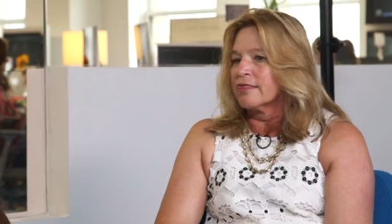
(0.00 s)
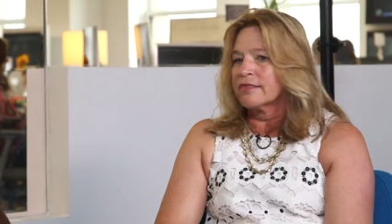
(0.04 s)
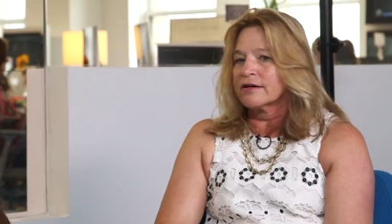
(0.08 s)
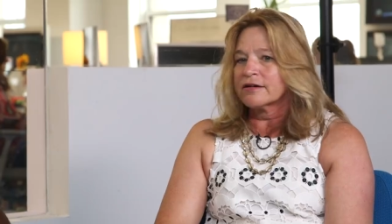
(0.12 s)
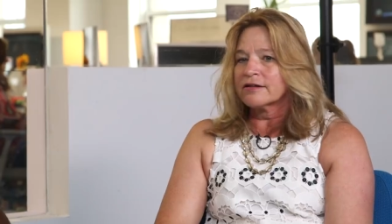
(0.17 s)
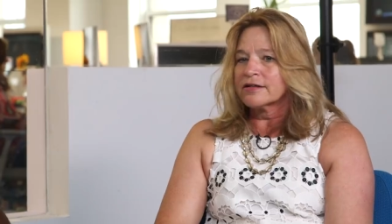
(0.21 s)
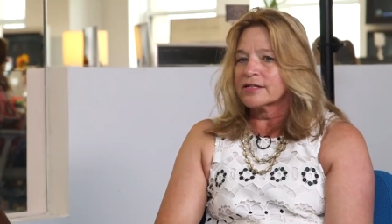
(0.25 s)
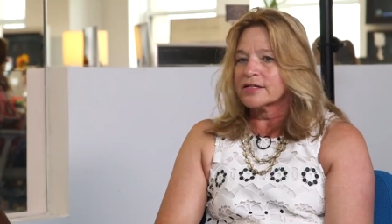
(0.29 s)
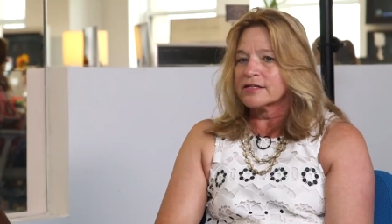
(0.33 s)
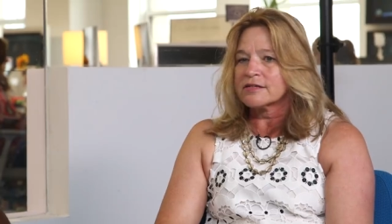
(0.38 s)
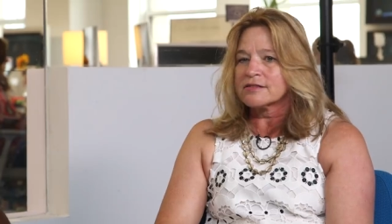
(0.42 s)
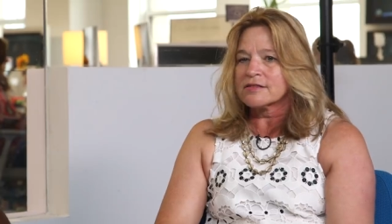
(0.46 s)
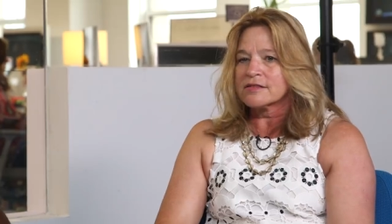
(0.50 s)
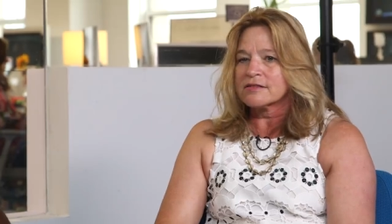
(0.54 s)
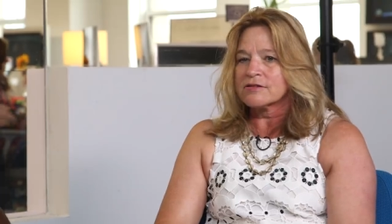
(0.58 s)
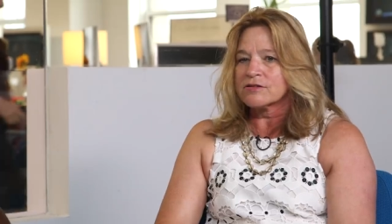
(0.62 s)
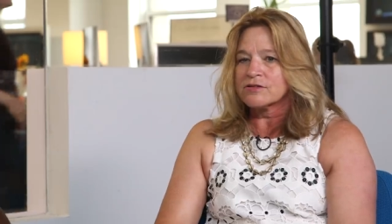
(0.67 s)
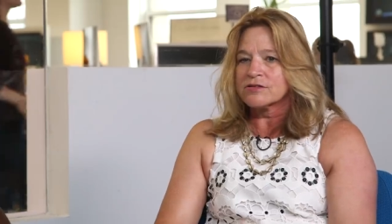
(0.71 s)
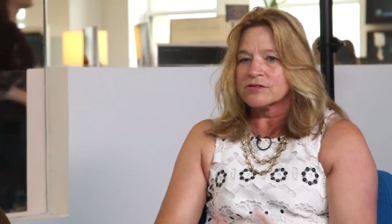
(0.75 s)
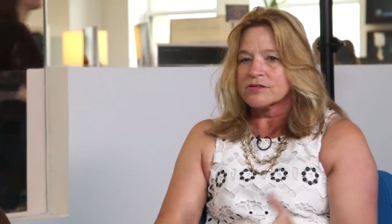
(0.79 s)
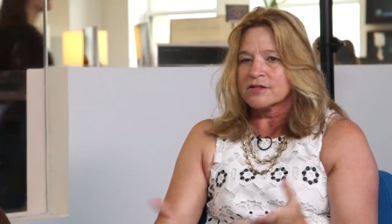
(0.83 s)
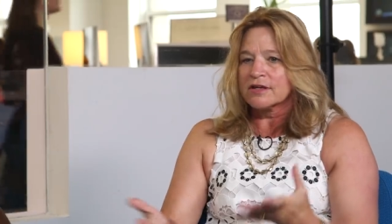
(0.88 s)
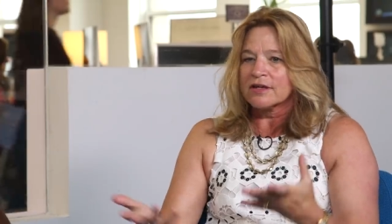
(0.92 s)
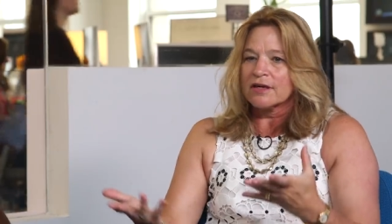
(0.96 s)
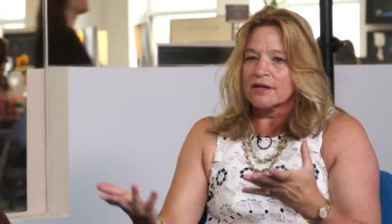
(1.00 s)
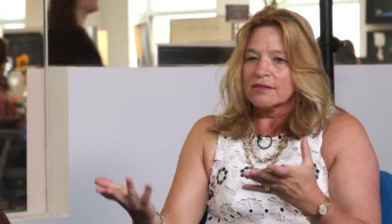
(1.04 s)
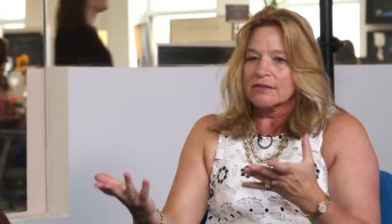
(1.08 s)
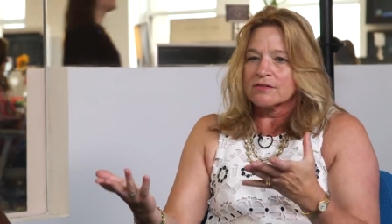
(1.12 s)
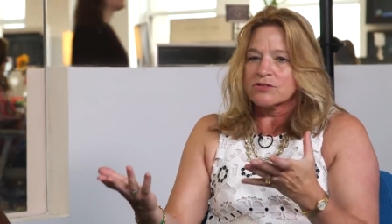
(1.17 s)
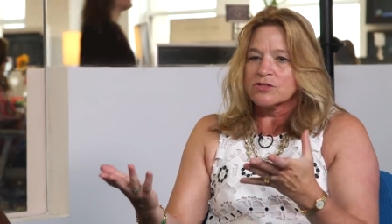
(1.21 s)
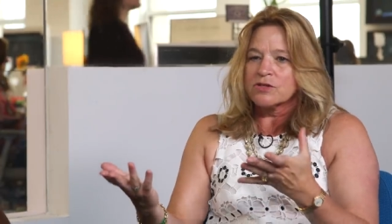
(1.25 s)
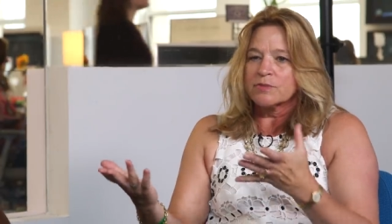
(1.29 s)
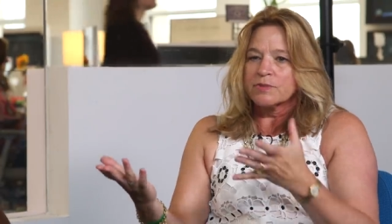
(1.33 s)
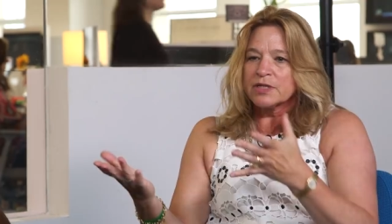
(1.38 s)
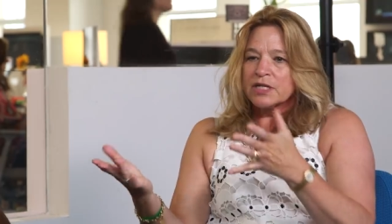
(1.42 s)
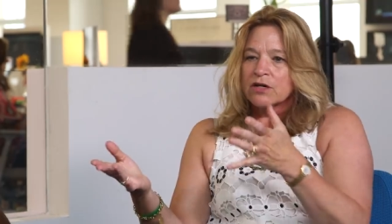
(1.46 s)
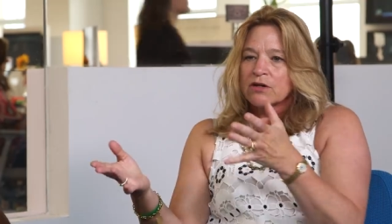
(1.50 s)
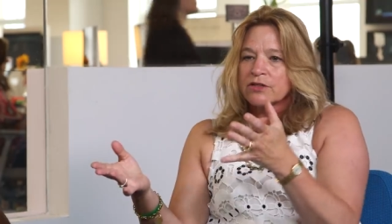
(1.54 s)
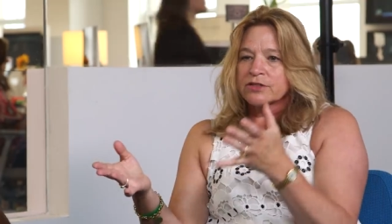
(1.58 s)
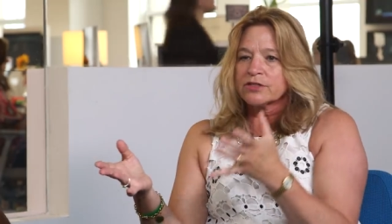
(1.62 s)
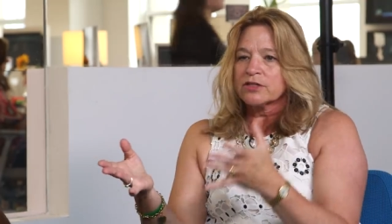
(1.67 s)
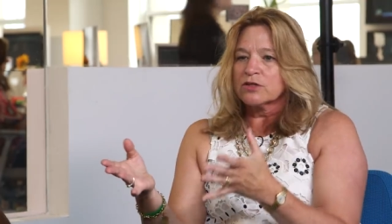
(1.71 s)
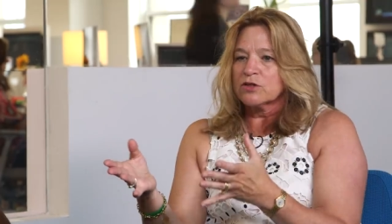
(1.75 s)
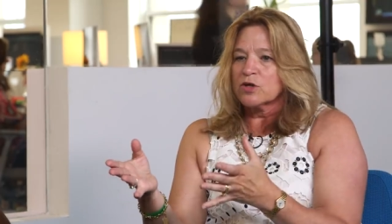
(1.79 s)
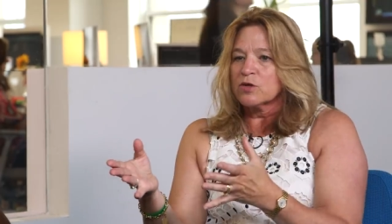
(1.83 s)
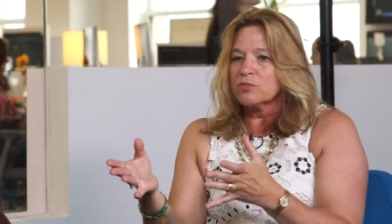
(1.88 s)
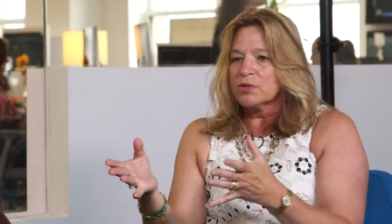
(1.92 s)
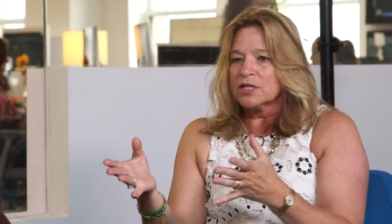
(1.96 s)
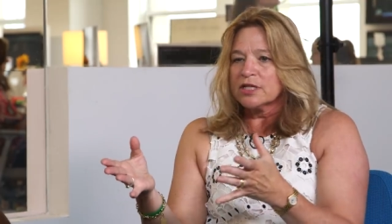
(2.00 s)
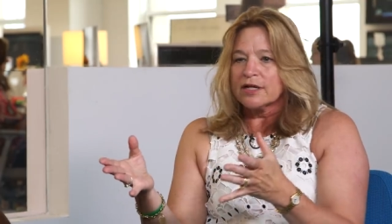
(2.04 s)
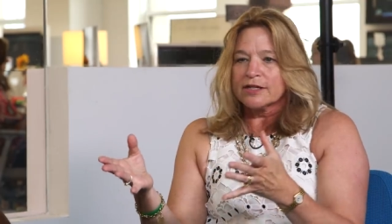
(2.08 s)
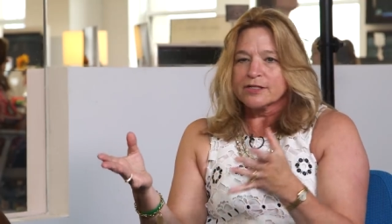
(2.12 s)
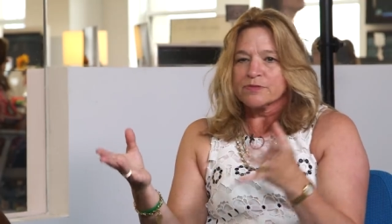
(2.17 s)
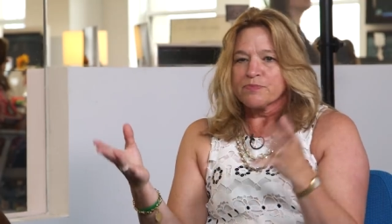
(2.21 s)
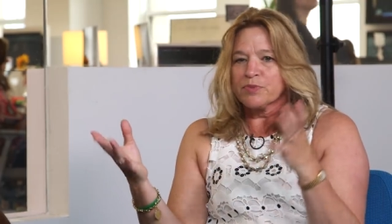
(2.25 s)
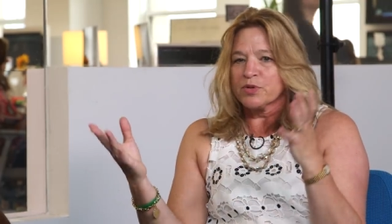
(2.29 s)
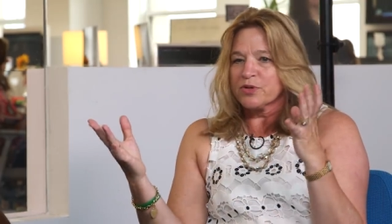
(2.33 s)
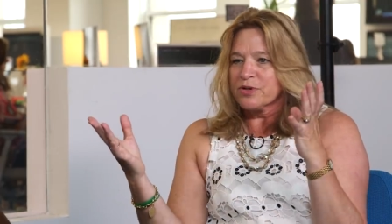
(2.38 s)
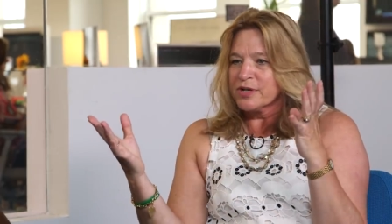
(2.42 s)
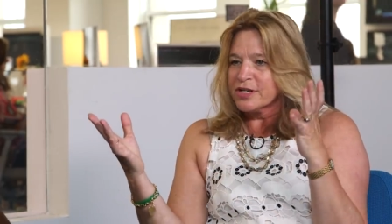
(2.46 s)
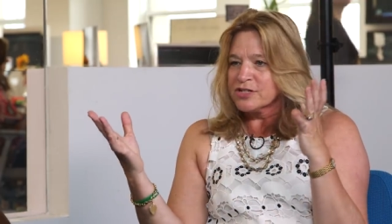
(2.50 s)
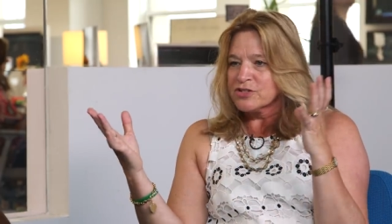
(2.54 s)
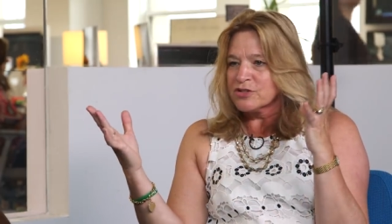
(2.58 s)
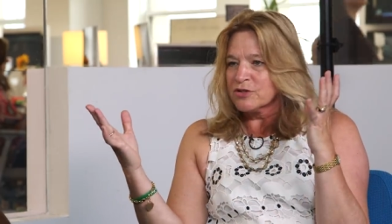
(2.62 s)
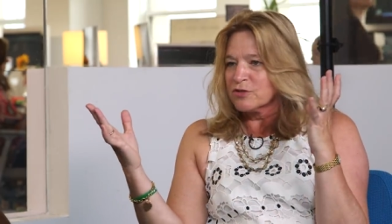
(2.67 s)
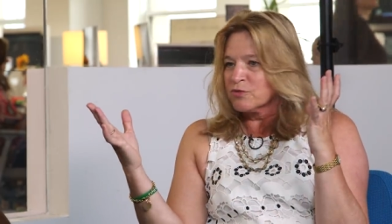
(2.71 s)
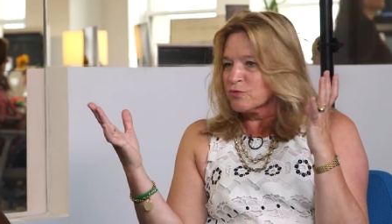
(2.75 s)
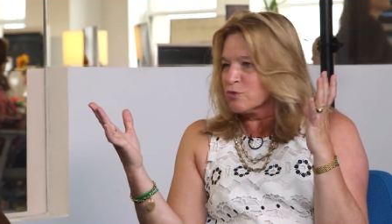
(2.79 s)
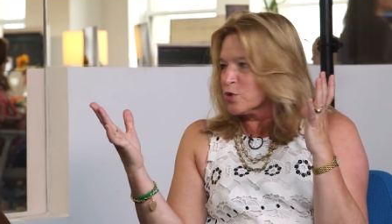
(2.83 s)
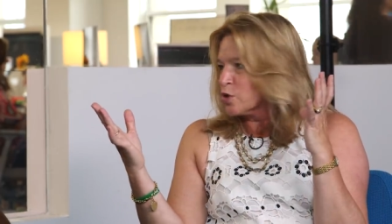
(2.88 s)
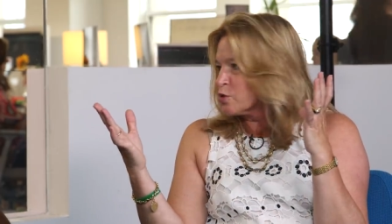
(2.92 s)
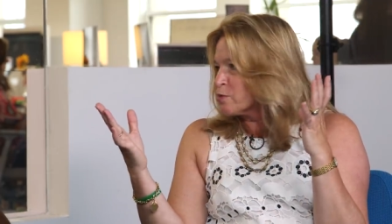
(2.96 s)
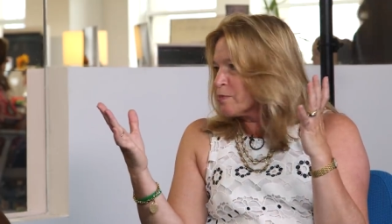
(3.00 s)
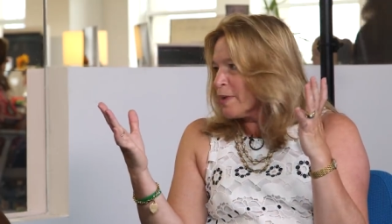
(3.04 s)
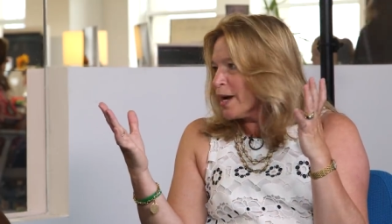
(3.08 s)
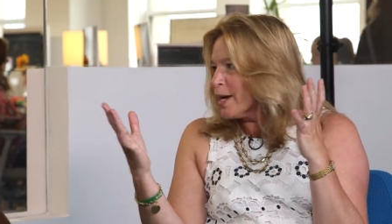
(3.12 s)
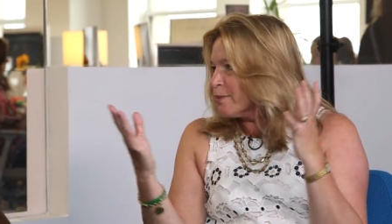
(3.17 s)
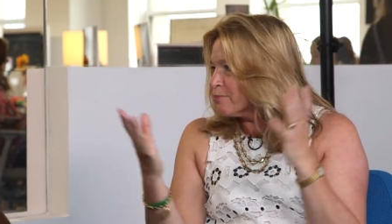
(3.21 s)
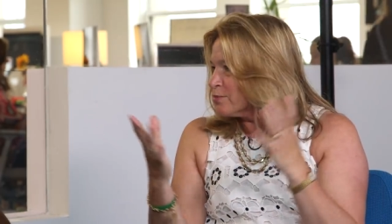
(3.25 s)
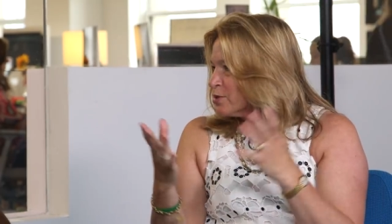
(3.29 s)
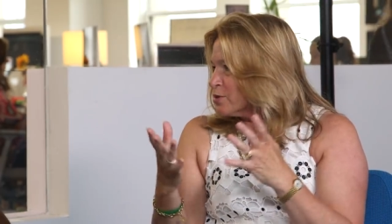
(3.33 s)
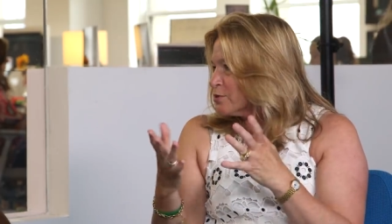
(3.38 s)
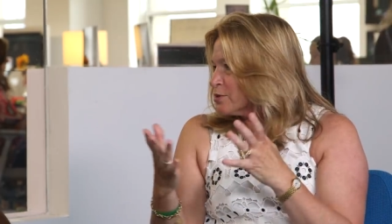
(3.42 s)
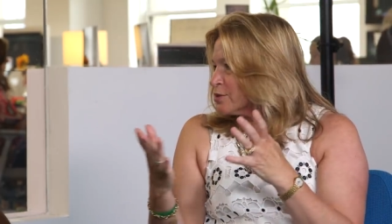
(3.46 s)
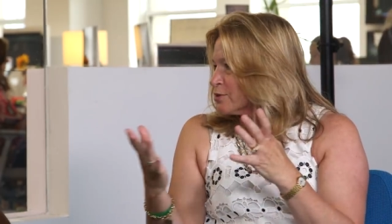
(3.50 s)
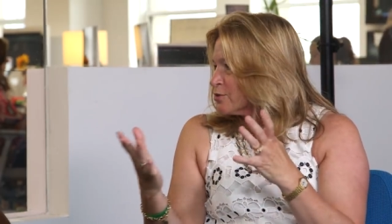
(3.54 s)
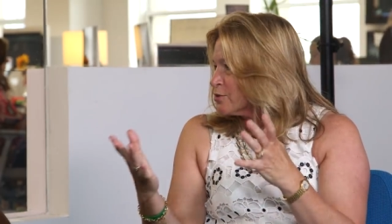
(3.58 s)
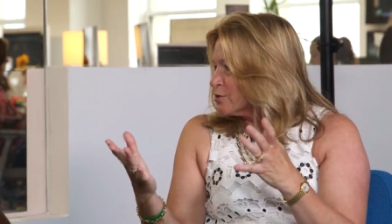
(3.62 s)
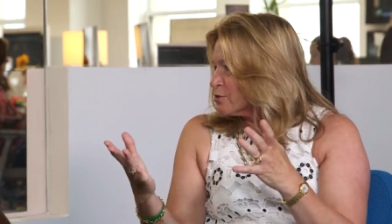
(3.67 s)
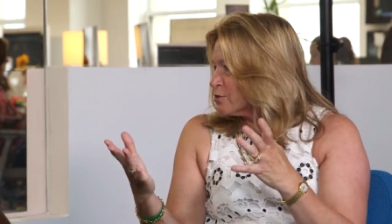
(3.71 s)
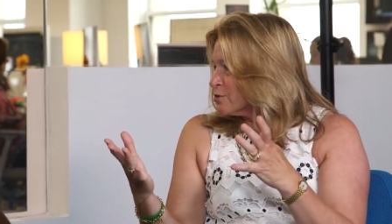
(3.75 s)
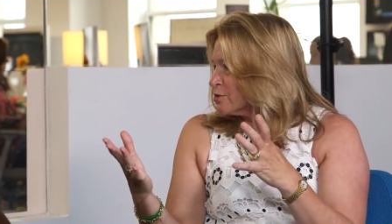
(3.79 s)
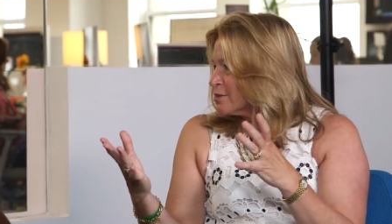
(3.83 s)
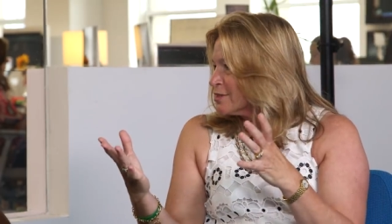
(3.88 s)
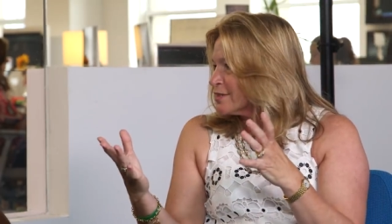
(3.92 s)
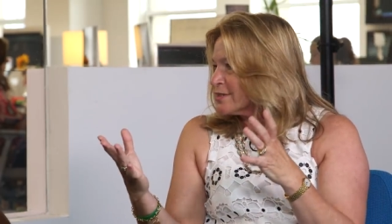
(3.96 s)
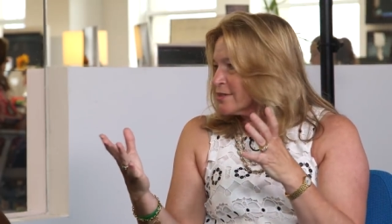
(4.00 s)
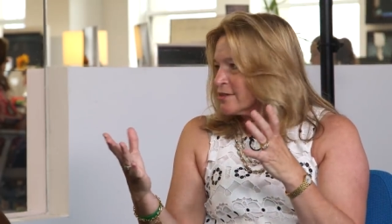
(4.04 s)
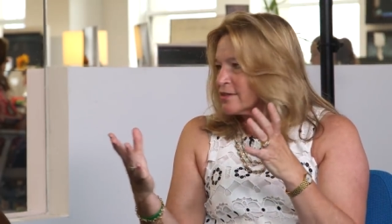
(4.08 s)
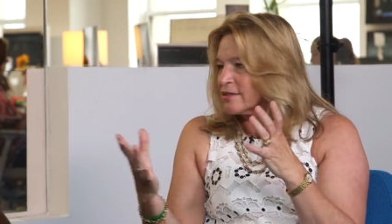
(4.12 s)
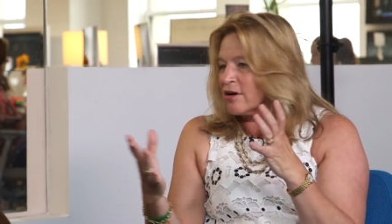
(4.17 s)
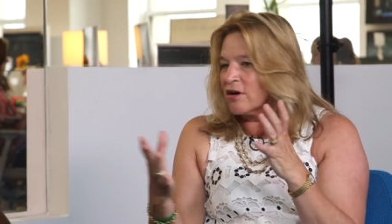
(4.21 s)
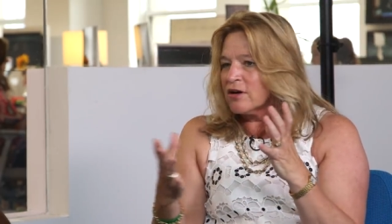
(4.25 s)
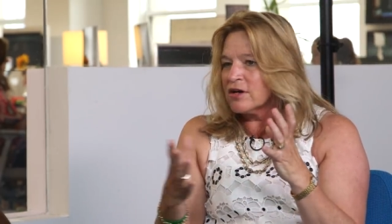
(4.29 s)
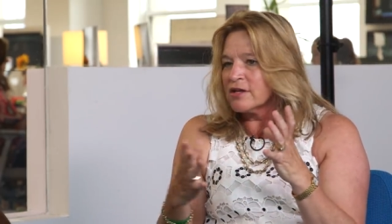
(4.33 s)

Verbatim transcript: There is. There's, again, there's something called the Global Exploration Roadmap. You can Google it.